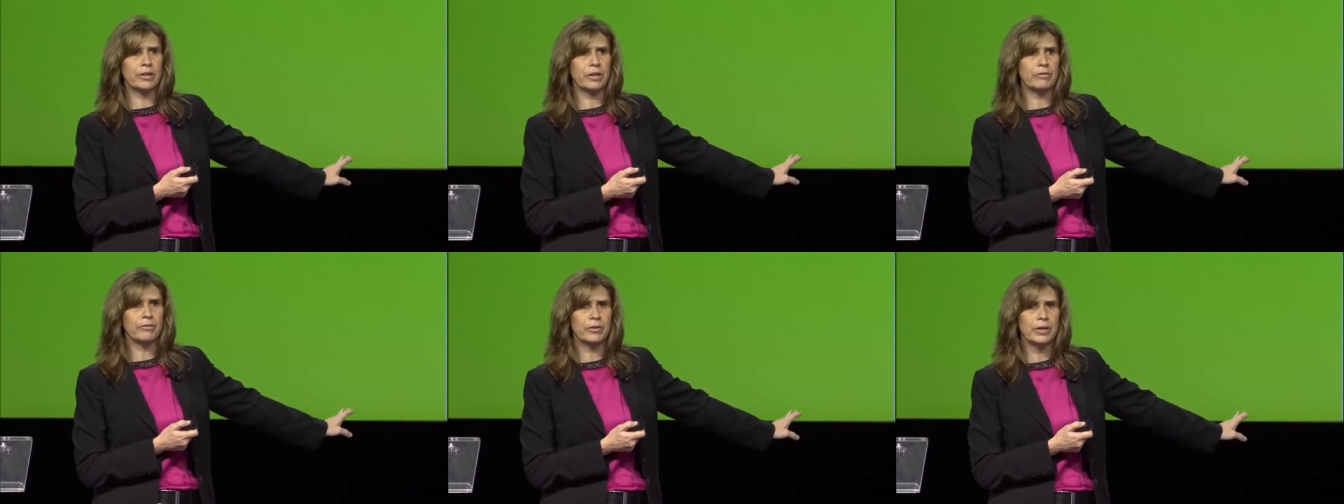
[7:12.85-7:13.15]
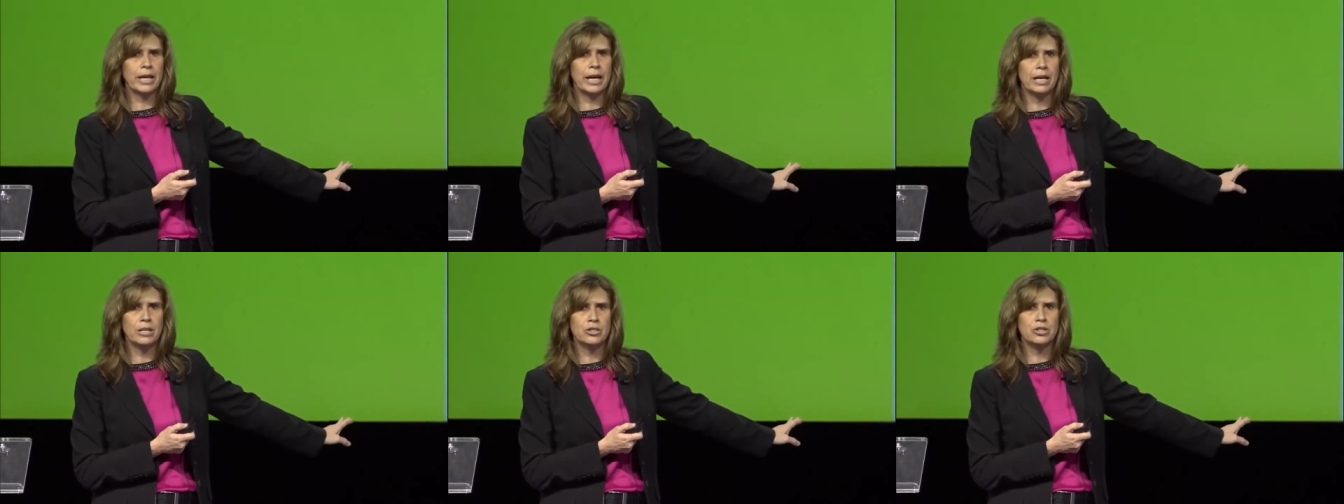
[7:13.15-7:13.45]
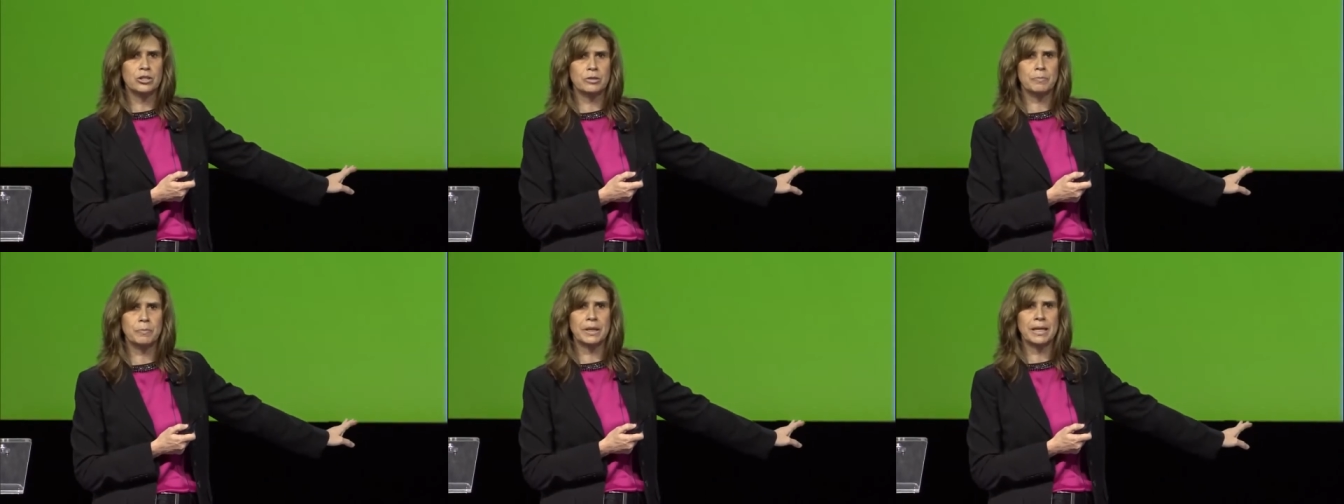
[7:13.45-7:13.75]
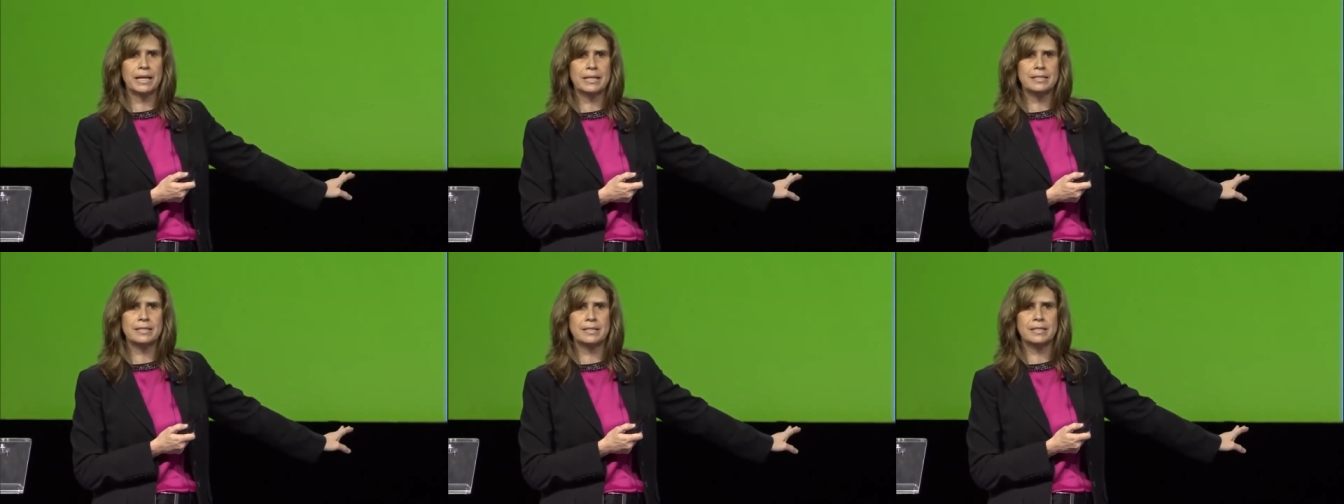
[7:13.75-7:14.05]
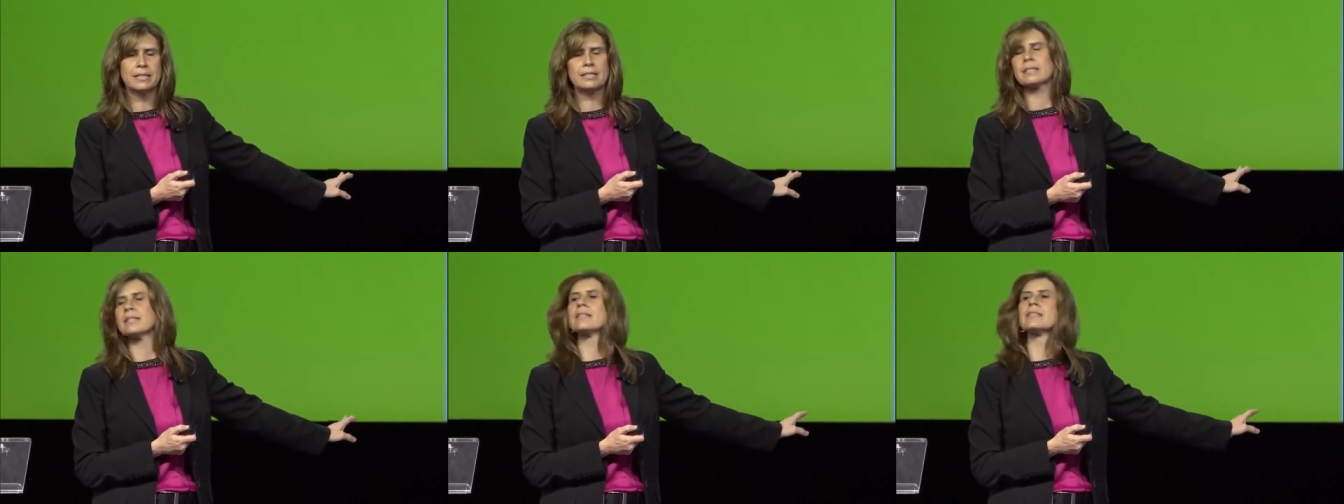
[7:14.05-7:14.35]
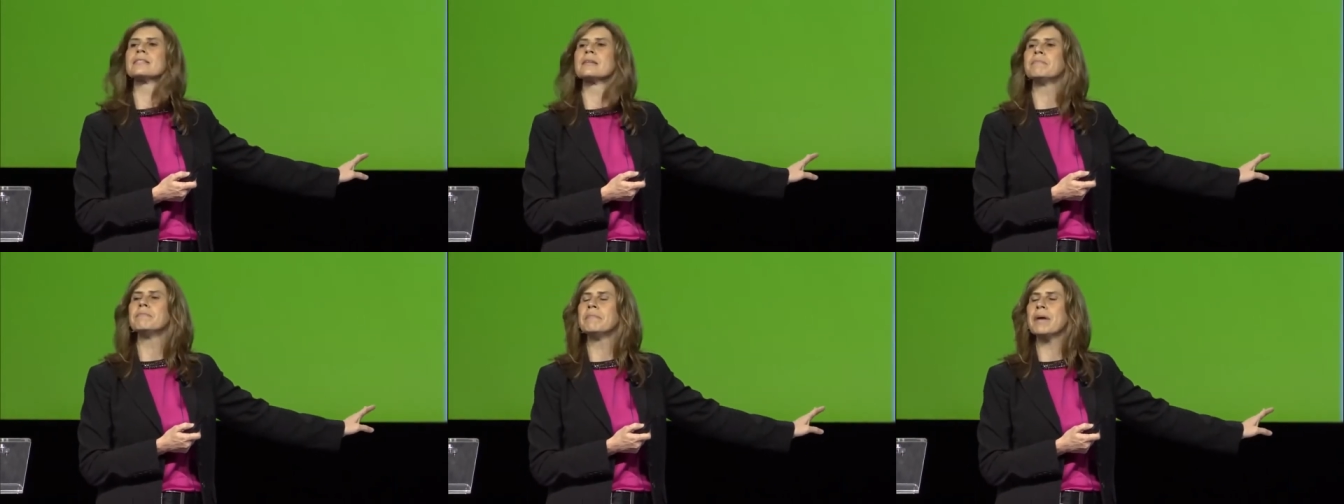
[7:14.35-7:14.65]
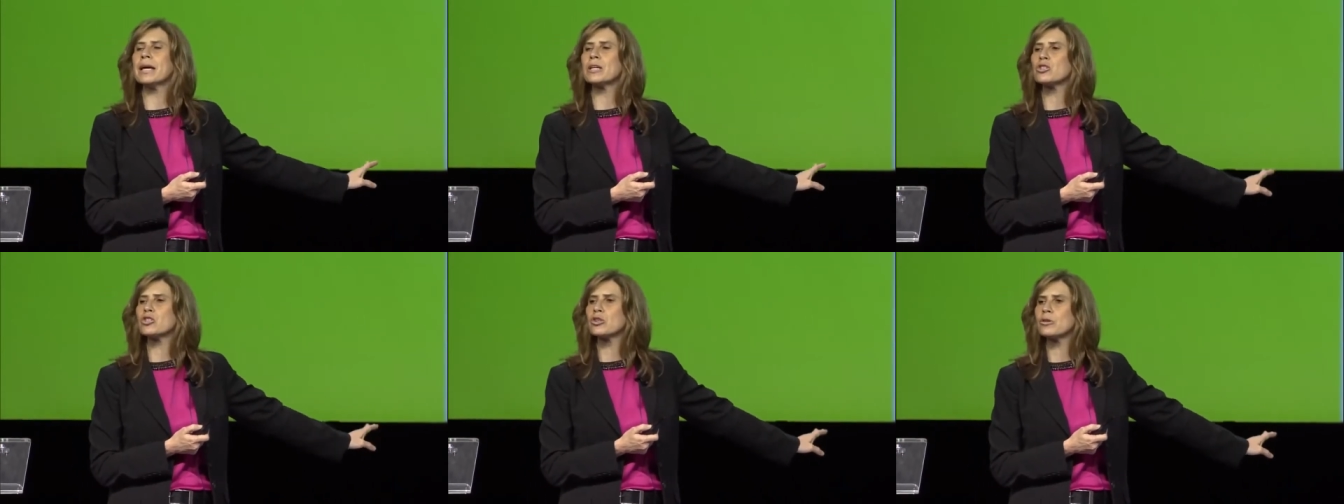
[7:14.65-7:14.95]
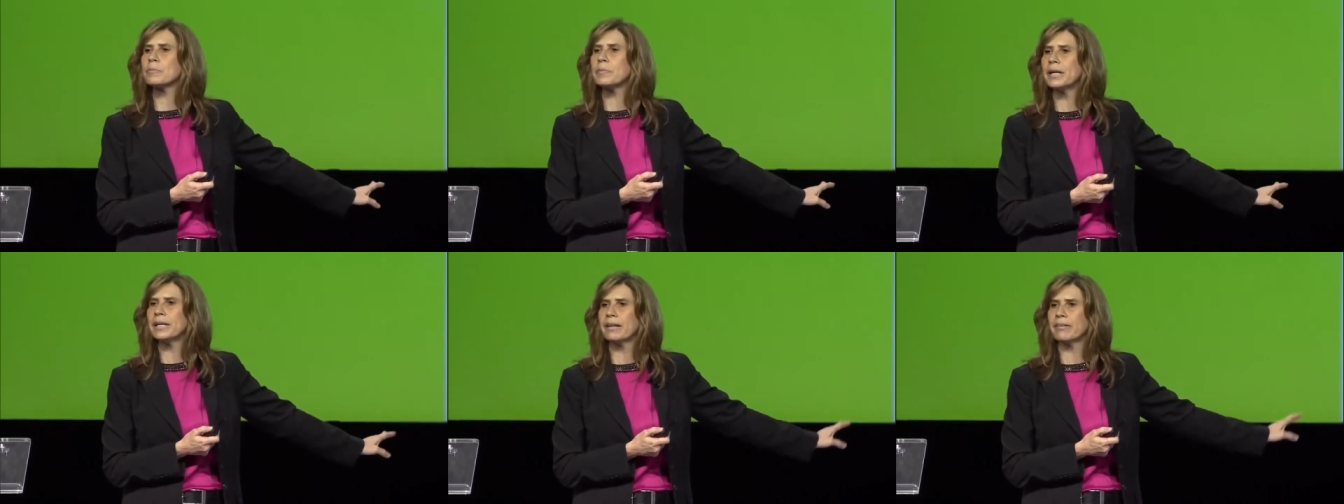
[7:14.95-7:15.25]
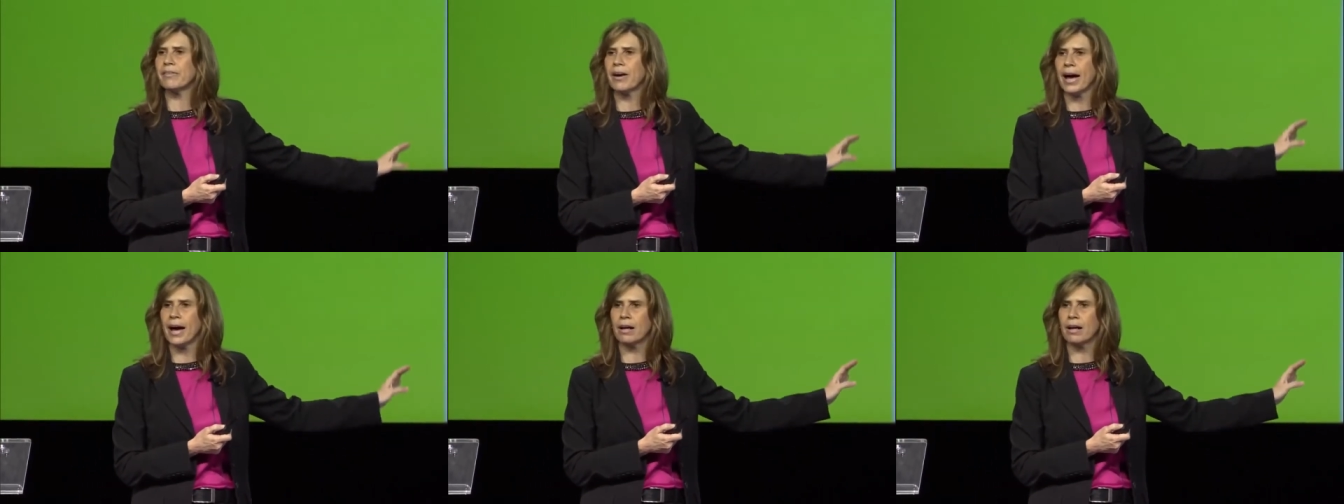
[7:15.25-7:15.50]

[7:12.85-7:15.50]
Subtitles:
verification because this is a measurement of